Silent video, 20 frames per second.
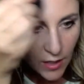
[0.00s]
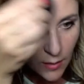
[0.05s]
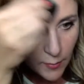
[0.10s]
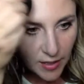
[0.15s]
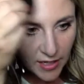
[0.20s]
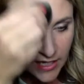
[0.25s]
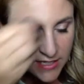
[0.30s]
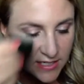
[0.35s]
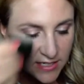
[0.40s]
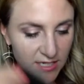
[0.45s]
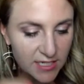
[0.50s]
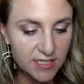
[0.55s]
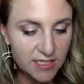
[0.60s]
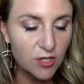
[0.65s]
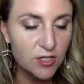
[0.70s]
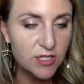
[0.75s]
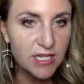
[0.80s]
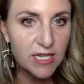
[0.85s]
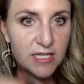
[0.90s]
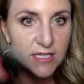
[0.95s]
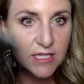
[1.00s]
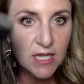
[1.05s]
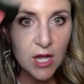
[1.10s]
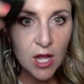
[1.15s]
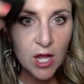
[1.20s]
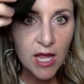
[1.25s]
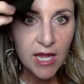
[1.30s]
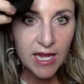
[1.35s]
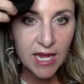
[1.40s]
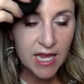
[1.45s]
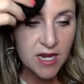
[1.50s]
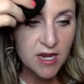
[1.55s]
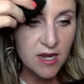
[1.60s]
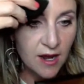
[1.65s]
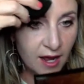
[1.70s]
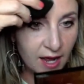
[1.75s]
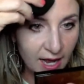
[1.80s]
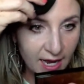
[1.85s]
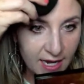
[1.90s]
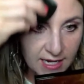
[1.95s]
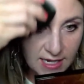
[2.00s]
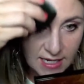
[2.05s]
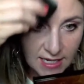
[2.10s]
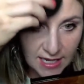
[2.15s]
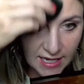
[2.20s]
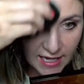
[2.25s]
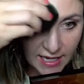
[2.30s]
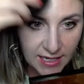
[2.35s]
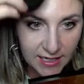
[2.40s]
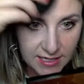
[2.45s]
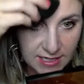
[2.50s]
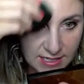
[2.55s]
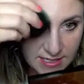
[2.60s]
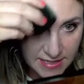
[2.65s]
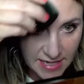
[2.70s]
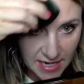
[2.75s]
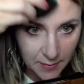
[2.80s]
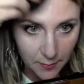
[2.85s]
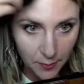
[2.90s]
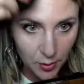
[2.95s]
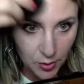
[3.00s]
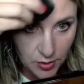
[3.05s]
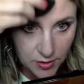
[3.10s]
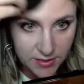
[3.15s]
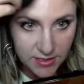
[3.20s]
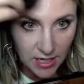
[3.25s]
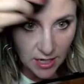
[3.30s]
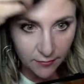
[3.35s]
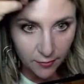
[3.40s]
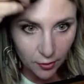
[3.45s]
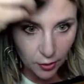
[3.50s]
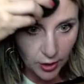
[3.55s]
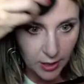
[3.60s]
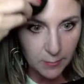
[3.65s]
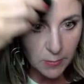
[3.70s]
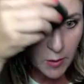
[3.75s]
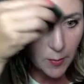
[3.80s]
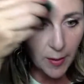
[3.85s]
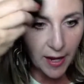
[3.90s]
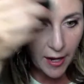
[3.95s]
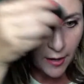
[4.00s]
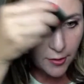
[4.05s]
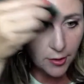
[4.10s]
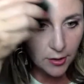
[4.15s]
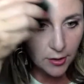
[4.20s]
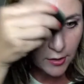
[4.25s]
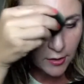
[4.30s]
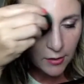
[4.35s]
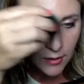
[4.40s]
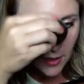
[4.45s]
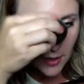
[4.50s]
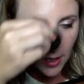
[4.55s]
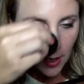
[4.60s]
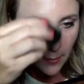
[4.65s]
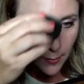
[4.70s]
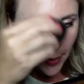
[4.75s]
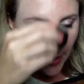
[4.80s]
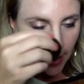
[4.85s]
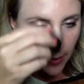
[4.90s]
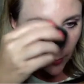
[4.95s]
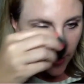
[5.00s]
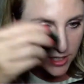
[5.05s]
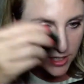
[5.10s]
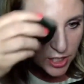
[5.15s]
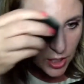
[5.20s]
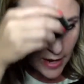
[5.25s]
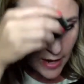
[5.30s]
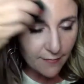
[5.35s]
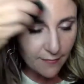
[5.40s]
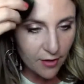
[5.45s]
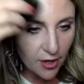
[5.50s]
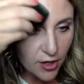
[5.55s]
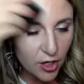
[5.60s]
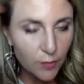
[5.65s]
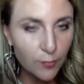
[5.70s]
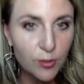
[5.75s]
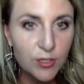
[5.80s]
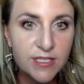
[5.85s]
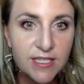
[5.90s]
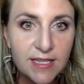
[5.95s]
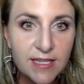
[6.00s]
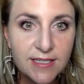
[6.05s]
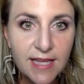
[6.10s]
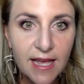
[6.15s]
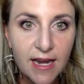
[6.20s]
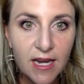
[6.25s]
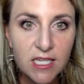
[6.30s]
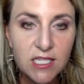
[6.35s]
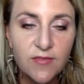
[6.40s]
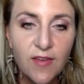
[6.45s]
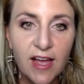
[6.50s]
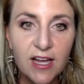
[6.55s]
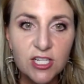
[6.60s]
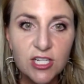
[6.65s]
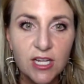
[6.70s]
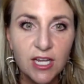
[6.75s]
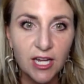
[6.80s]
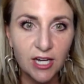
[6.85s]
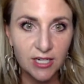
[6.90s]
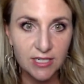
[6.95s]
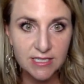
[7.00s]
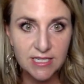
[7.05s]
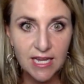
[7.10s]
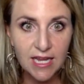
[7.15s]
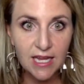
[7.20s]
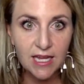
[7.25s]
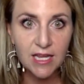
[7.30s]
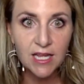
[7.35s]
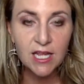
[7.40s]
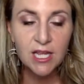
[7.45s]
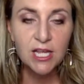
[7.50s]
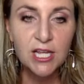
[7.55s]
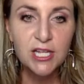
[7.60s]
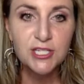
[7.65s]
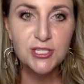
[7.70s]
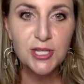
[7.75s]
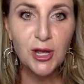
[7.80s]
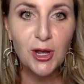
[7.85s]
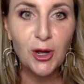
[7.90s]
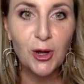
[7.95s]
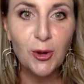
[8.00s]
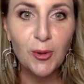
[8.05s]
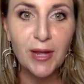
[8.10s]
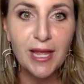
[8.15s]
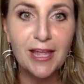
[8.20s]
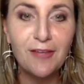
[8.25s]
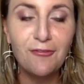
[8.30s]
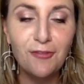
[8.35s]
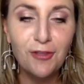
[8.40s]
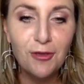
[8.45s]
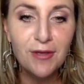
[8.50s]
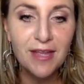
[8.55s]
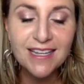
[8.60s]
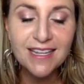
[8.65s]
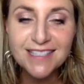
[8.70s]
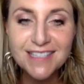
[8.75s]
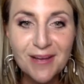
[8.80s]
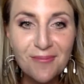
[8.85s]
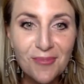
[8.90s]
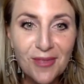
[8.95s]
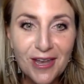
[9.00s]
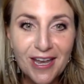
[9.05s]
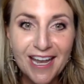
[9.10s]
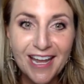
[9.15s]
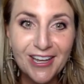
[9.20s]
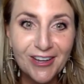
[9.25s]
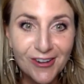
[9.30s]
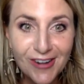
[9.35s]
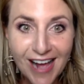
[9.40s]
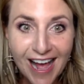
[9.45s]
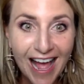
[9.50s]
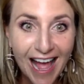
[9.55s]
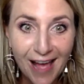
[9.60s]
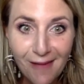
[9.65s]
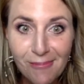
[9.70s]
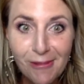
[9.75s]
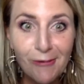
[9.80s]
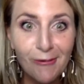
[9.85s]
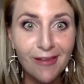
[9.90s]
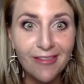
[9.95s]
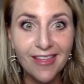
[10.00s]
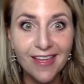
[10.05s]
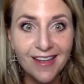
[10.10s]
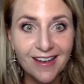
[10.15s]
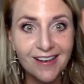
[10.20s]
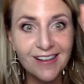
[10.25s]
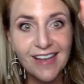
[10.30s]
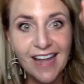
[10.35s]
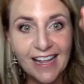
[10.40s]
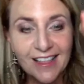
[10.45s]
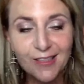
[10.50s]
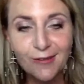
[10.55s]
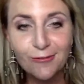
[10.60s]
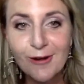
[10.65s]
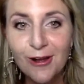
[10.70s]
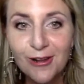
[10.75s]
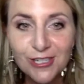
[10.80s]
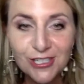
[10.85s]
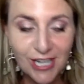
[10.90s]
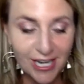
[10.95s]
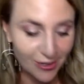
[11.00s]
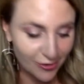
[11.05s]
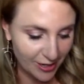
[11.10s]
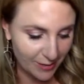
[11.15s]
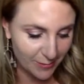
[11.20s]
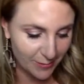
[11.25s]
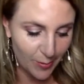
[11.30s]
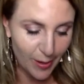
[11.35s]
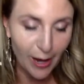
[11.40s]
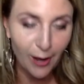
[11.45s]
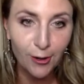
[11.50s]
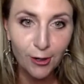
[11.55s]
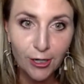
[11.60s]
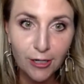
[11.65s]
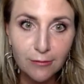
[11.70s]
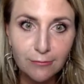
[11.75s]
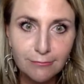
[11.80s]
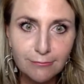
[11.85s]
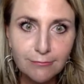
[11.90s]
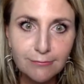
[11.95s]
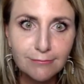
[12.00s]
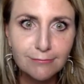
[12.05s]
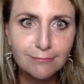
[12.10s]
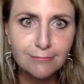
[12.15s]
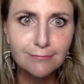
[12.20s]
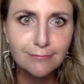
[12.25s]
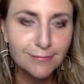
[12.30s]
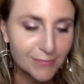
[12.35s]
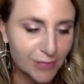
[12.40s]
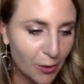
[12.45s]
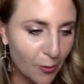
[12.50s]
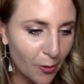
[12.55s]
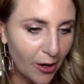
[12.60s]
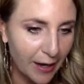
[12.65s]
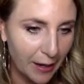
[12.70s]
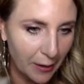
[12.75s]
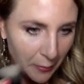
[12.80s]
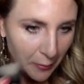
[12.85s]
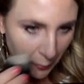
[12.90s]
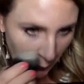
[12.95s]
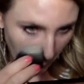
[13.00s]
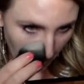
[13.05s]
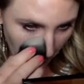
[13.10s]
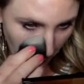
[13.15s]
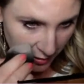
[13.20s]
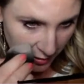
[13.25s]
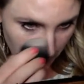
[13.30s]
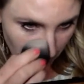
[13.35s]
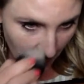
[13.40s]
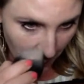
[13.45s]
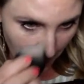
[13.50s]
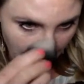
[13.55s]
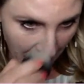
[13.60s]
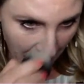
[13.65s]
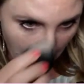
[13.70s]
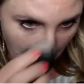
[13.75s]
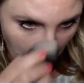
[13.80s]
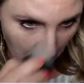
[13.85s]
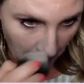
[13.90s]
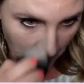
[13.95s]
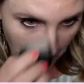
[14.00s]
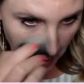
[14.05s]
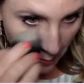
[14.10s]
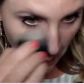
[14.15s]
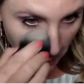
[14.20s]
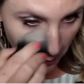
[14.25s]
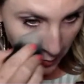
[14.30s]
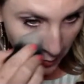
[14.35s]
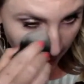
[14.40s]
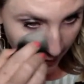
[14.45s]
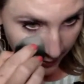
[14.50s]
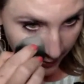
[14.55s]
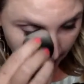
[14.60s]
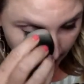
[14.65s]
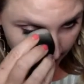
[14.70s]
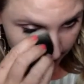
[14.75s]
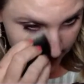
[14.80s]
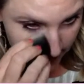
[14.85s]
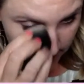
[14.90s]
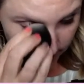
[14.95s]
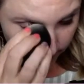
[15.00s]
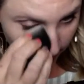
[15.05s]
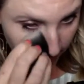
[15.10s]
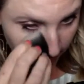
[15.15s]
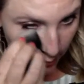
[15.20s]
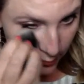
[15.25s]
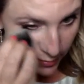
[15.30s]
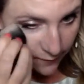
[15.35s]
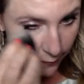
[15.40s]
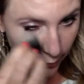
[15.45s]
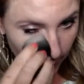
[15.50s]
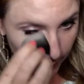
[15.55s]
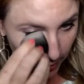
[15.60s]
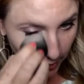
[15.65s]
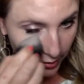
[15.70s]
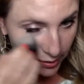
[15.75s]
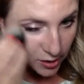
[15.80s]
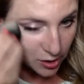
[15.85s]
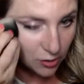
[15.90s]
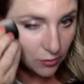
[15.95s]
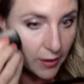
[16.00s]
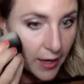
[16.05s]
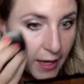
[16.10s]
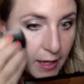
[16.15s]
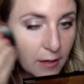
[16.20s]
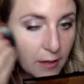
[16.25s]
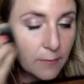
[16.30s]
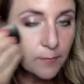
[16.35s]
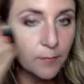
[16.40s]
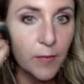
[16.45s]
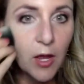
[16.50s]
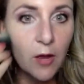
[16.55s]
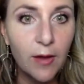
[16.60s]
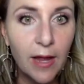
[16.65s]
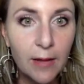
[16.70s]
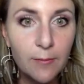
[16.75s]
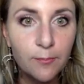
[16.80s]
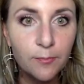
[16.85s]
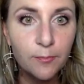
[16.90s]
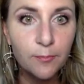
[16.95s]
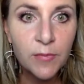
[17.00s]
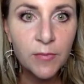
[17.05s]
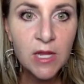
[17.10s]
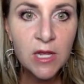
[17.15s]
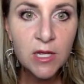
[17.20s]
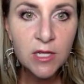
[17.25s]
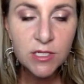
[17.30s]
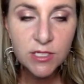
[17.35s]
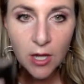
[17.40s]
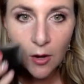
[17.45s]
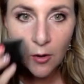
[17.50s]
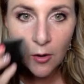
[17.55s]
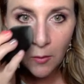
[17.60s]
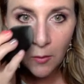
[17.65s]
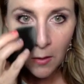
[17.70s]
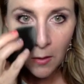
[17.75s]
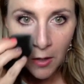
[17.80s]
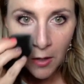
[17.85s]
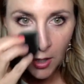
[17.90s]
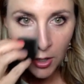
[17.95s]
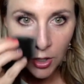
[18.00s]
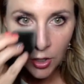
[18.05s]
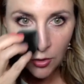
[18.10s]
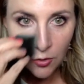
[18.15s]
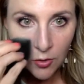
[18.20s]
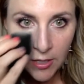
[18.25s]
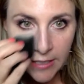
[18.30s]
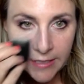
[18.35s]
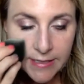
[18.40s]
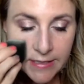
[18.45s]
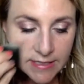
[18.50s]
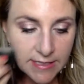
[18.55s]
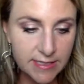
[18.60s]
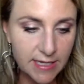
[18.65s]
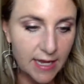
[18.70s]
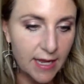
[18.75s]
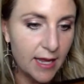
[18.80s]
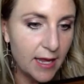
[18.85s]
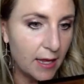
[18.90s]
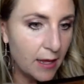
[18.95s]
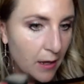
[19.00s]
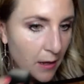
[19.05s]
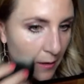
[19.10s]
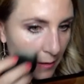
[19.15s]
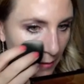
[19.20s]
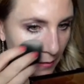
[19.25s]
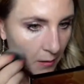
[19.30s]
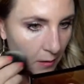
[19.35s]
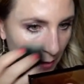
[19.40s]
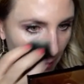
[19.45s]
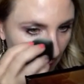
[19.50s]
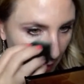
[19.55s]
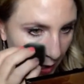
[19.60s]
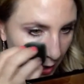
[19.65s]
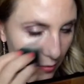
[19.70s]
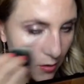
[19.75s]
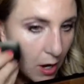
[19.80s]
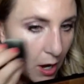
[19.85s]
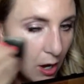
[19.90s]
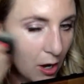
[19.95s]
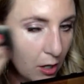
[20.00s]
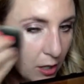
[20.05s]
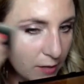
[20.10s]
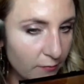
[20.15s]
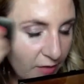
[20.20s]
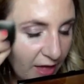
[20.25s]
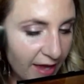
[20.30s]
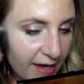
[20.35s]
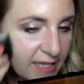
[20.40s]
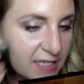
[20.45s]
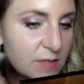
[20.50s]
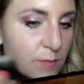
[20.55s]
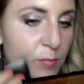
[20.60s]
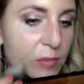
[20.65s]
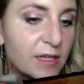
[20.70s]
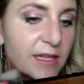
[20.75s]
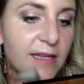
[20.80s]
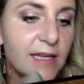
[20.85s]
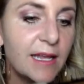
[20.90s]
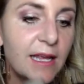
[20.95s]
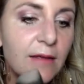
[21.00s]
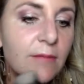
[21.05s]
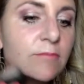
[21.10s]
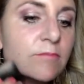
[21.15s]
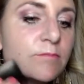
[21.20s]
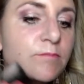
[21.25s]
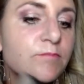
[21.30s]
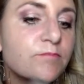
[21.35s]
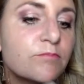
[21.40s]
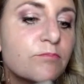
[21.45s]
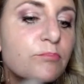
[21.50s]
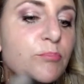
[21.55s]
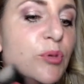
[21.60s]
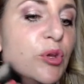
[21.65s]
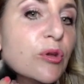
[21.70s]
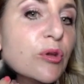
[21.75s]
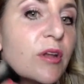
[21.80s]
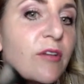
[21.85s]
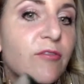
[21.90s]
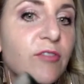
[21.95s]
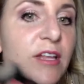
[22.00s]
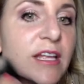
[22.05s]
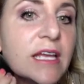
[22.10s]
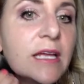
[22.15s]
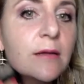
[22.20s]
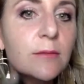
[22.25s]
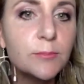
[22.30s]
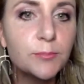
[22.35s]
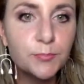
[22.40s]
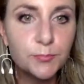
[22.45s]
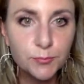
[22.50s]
because consultants cannot get samples of cream to powder. But we do have a 100% satisfaction guarantee. So if you get something and you're not happy with it, like the wrong shade cream to powder, don't worry. We can swap it out. The main thing is is figuring out what formula you like. Okay, so you can see how all of that is blending beautifully